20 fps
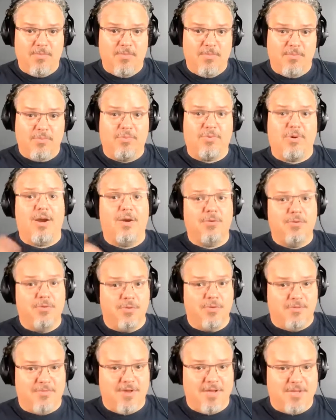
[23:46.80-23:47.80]
prior to
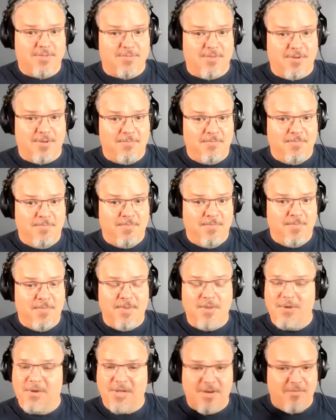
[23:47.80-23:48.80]
investment?
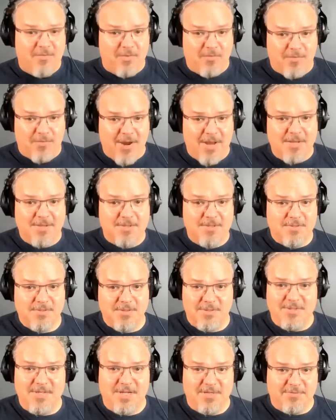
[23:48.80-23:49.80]
You can even rent
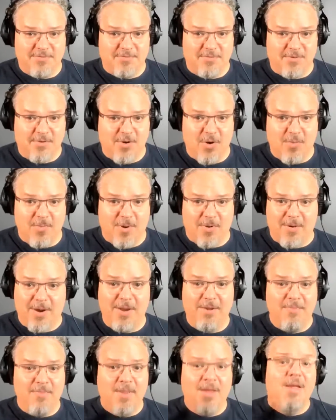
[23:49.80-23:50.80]
and test for Coma,
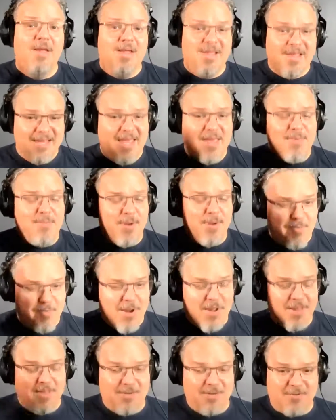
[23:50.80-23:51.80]
right? Keeping in
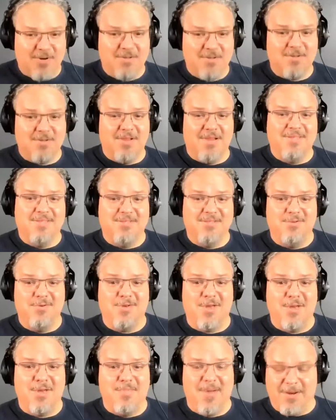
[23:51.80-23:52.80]
mind that rental lenses do
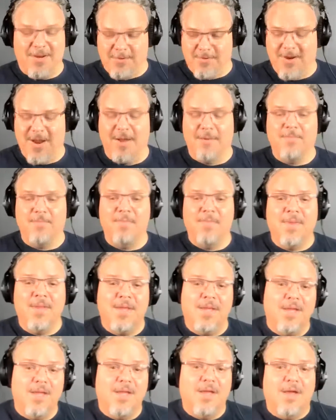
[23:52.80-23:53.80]
get banged around.
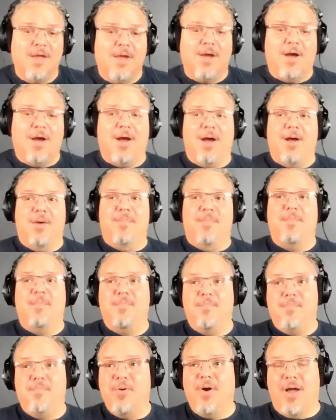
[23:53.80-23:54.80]

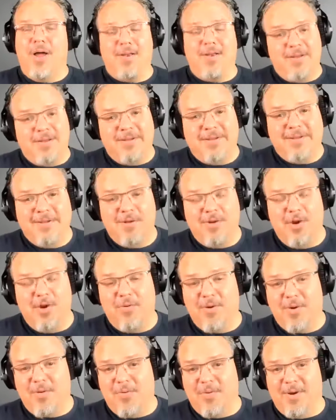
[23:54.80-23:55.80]
But
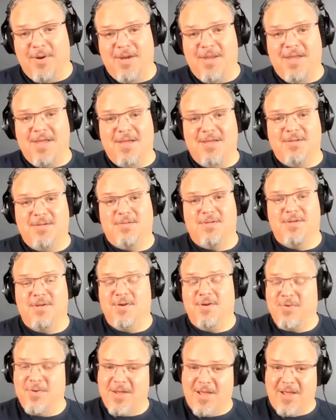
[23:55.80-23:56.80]
knowing what it is and
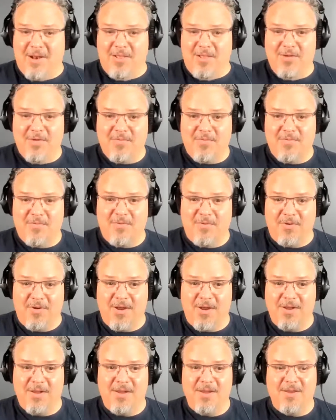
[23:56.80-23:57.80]
knowing how to look for
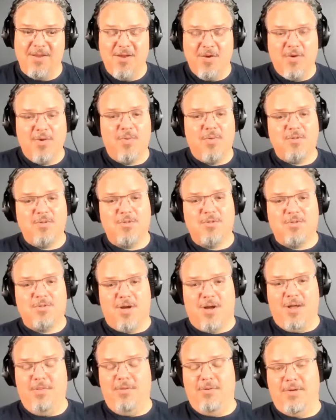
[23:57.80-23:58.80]
it and knowing what your
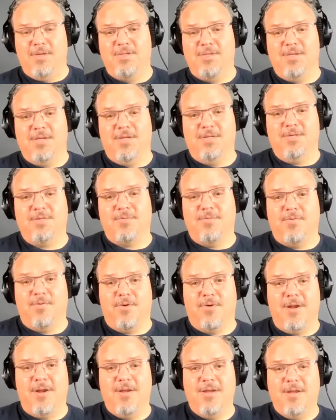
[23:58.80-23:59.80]
tolerance is
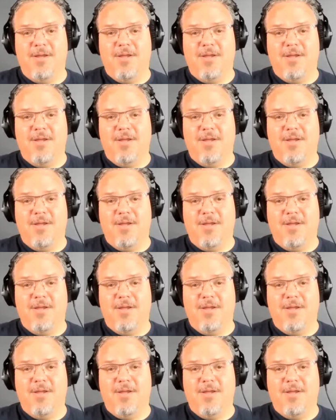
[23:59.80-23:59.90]
for it